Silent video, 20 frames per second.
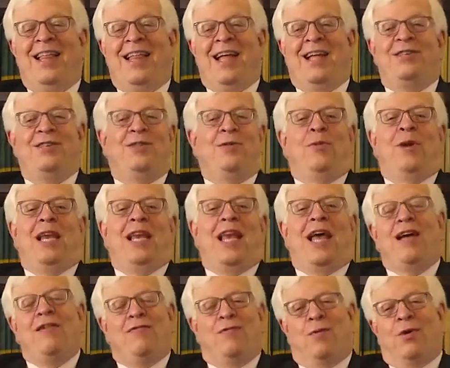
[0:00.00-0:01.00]
That's the way
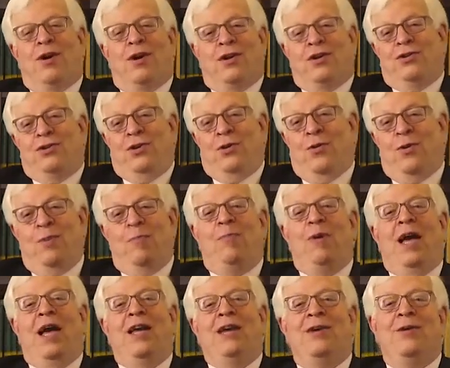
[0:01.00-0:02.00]
life works. Your
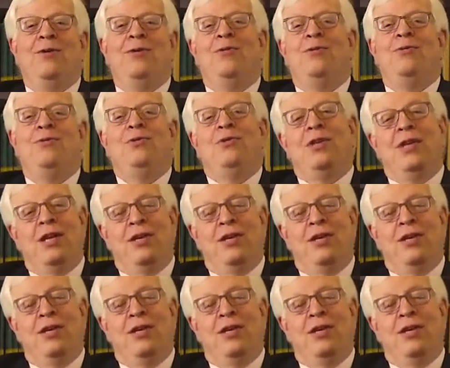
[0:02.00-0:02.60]
bad news